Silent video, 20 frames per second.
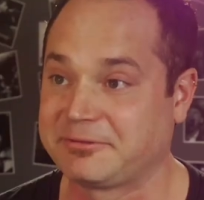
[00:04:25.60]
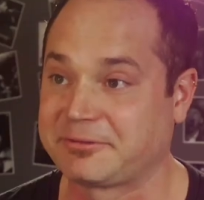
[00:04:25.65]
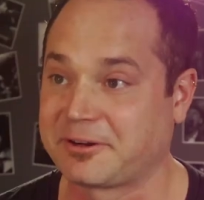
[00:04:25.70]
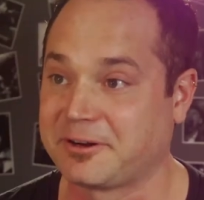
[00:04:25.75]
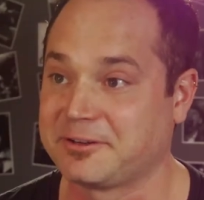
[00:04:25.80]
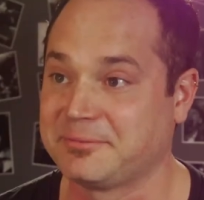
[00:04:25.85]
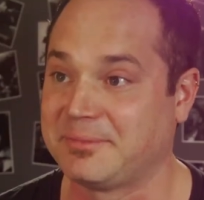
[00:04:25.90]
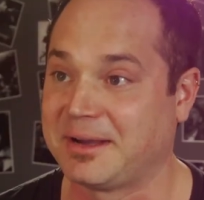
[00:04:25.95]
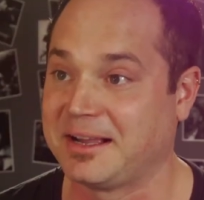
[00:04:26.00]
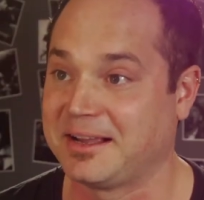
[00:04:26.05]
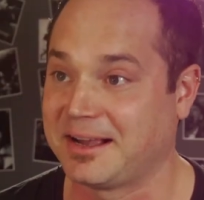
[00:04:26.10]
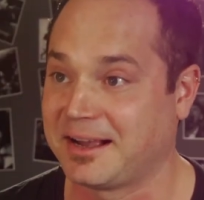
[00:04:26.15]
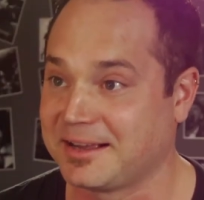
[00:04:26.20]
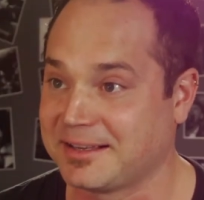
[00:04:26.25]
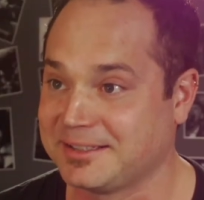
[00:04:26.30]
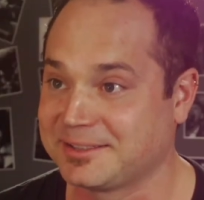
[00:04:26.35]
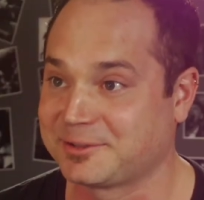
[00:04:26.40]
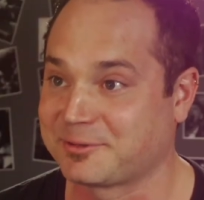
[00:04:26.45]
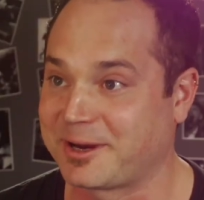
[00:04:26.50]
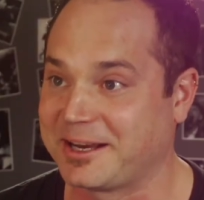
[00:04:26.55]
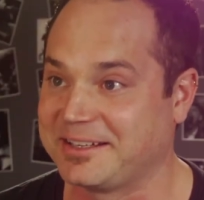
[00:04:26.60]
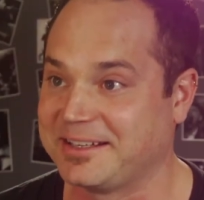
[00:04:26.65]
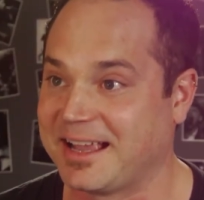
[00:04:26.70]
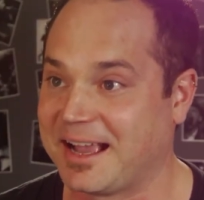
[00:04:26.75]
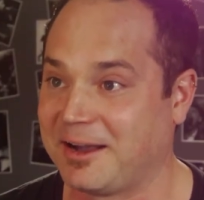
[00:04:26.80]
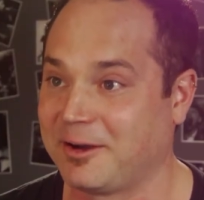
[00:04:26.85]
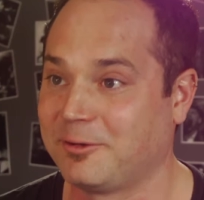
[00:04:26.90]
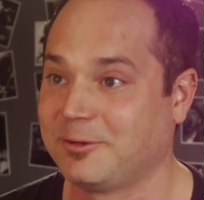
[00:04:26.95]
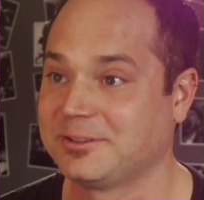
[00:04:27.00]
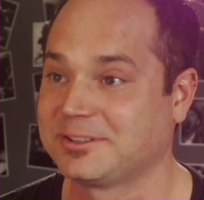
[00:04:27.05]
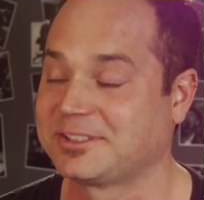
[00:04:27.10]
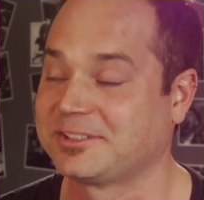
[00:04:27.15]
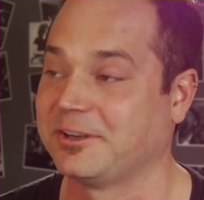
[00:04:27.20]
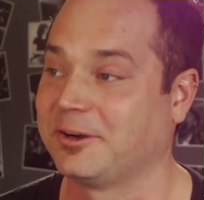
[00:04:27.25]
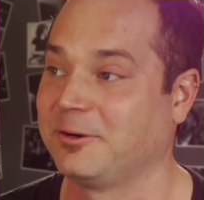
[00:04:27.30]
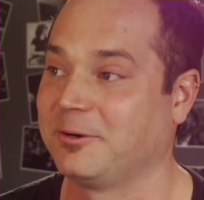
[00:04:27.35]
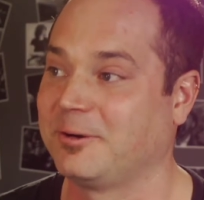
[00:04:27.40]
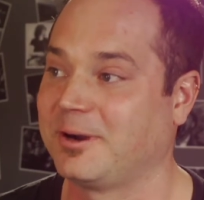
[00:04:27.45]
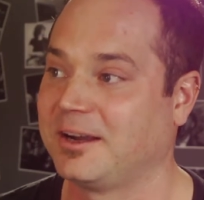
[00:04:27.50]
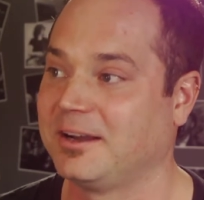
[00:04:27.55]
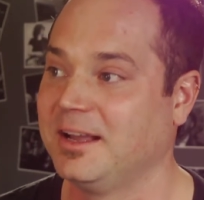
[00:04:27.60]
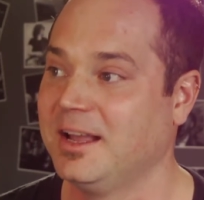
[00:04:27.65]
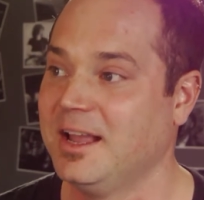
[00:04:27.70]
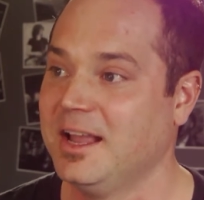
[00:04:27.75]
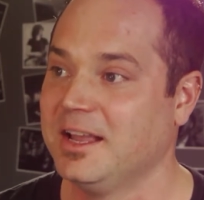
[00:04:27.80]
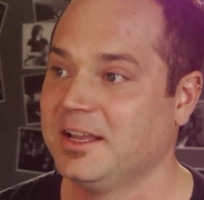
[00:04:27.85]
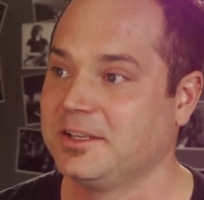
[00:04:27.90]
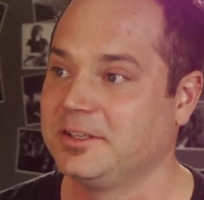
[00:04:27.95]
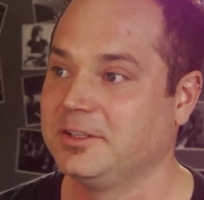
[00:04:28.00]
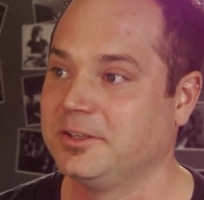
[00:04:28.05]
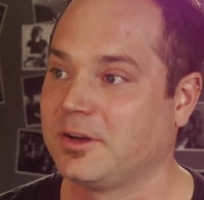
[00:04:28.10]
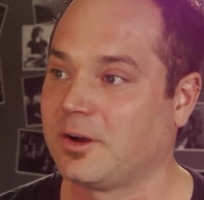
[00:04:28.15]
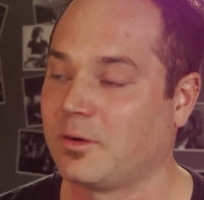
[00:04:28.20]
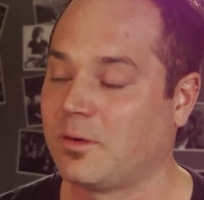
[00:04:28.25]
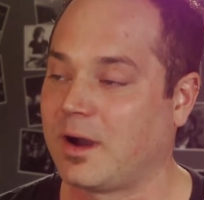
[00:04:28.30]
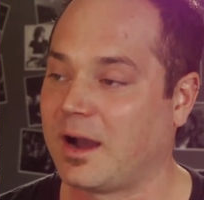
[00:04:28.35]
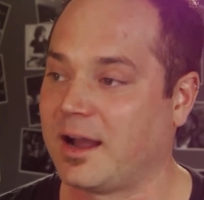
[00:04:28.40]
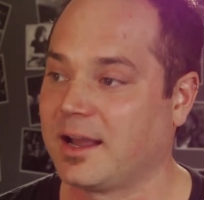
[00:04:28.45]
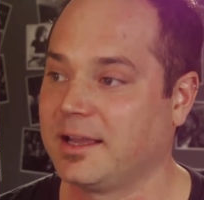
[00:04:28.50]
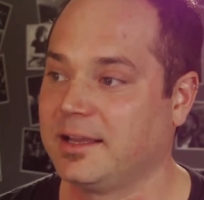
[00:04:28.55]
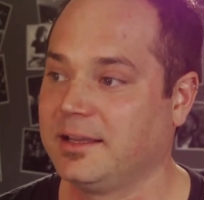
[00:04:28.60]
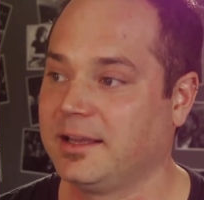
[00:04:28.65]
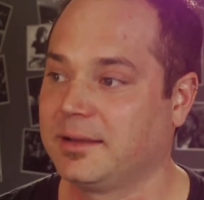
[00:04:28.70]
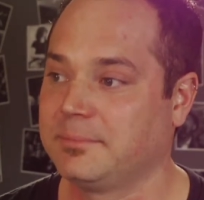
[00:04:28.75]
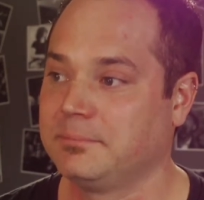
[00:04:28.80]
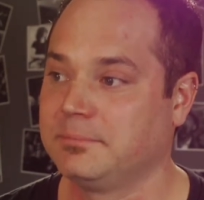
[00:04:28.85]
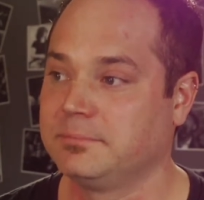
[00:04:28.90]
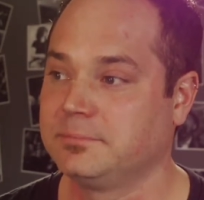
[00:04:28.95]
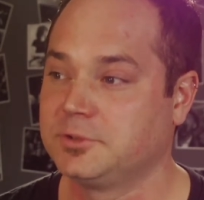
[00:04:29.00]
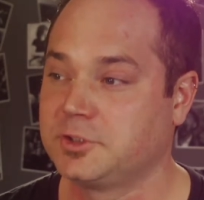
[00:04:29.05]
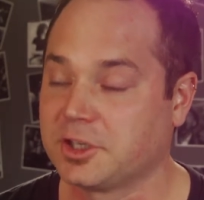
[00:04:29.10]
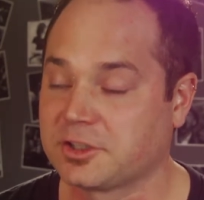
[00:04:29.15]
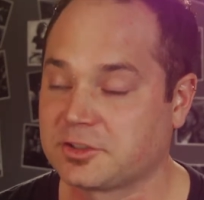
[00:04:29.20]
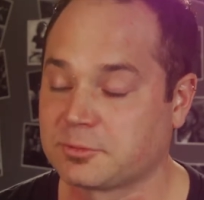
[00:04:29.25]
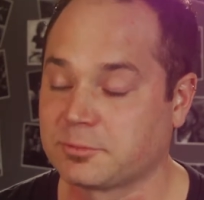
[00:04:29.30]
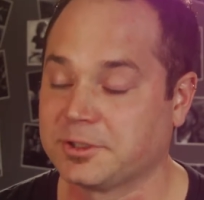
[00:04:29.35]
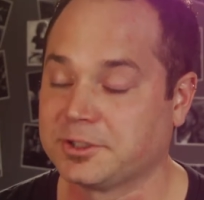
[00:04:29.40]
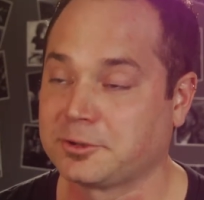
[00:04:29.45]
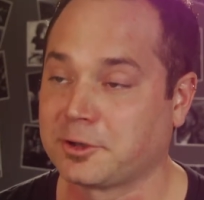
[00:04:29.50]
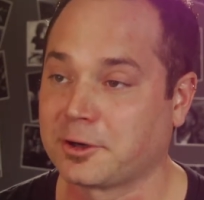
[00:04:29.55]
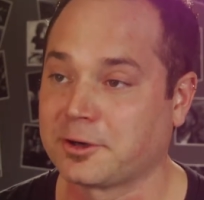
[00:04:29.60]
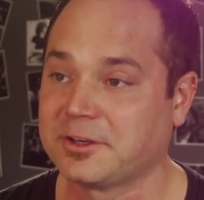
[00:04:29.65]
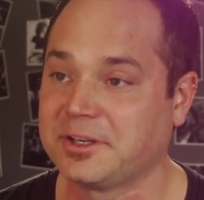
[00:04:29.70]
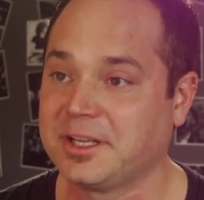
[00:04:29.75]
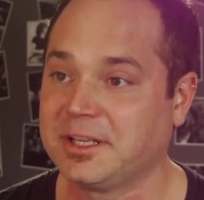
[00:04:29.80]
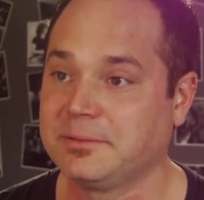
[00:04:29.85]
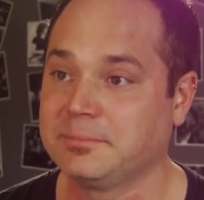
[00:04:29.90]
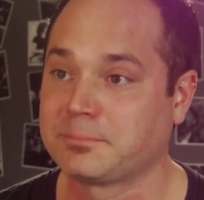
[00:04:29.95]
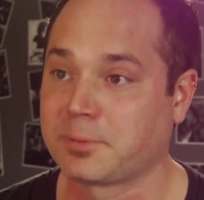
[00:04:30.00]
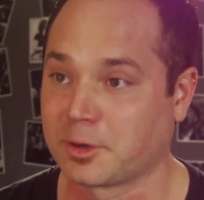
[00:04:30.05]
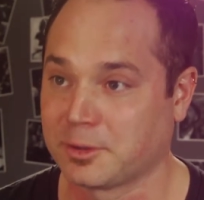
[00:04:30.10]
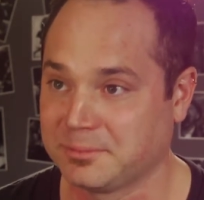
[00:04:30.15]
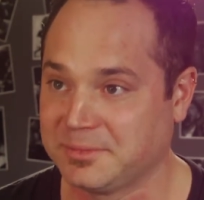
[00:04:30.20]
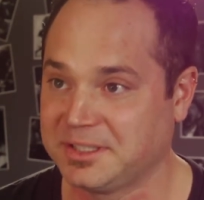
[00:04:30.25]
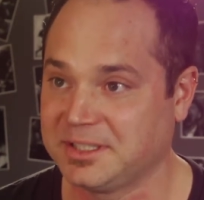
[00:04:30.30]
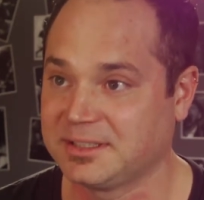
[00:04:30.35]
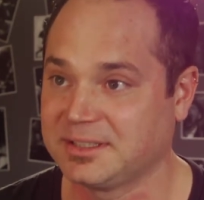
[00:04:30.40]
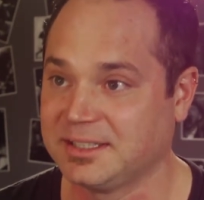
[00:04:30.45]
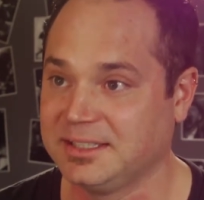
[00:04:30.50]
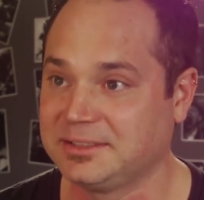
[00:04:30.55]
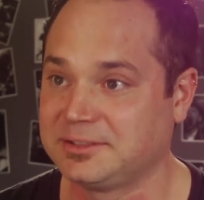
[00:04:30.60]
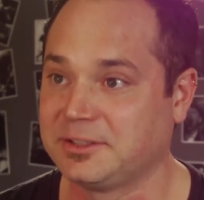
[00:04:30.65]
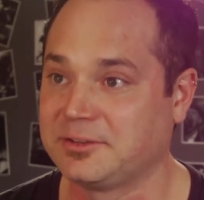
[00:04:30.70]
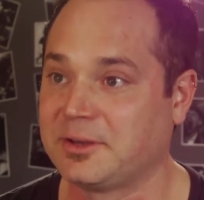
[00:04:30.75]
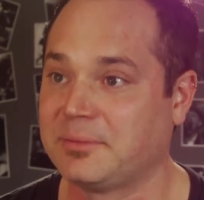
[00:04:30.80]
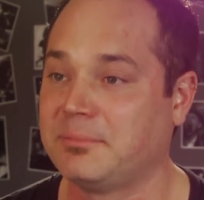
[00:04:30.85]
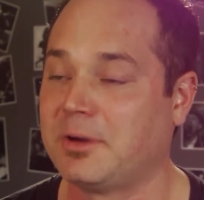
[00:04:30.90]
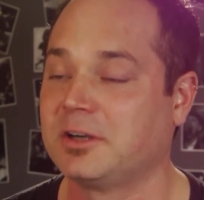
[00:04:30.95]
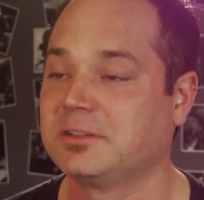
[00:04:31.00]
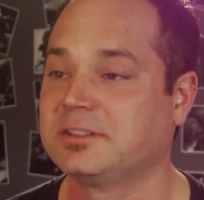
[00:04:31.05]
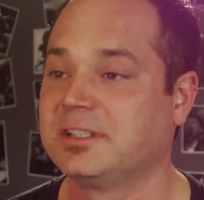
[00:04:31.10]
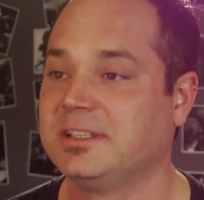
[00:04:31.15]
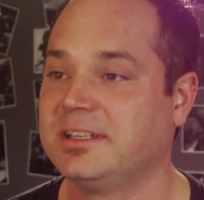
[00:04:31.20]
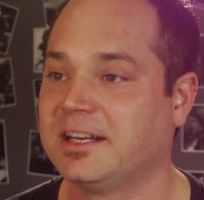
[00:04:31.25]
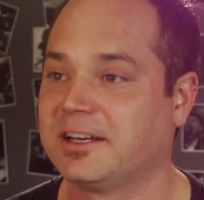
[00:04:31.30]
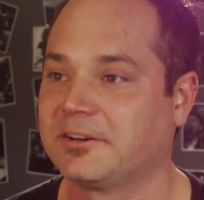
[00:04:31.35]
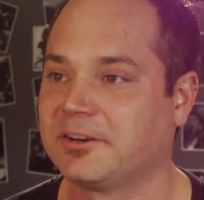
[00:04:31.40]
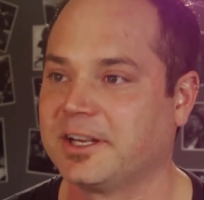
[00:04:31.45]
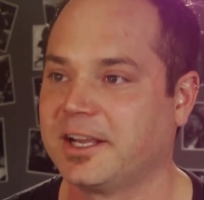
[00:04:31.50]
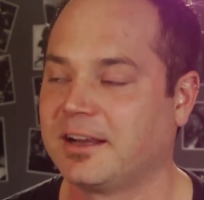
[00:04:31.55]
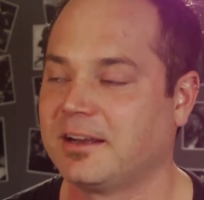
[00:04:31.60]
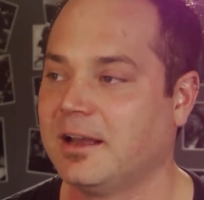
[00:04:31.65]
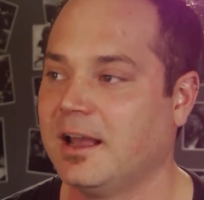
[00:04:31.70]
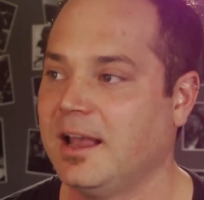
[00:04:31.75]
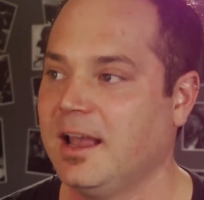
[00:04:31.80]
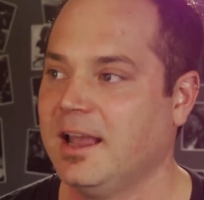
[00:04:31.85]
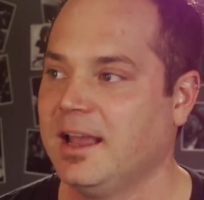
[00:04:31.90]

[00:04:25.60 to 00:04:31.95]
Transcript: front of my eyes right now. So, you know, I am just returning permanently to the Moncton area.